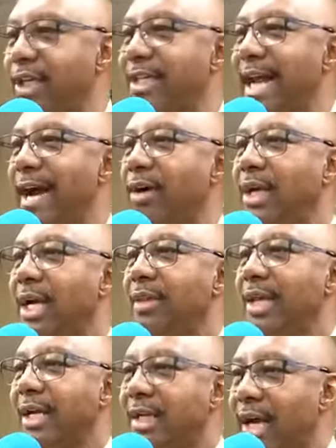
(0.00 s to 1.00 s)
of a doubt
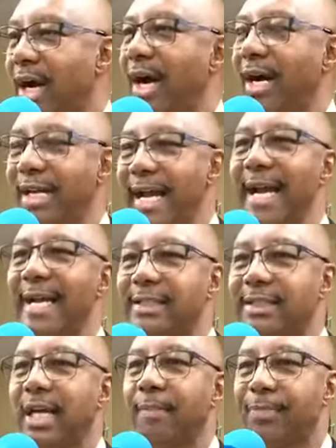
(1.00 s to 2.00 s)
that God
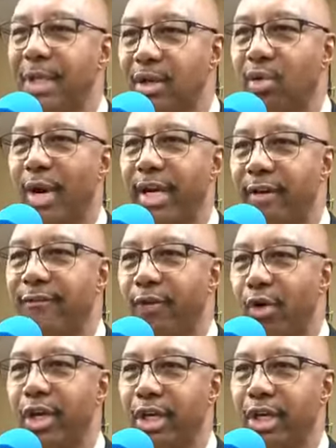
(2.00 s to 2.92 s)
has something greater for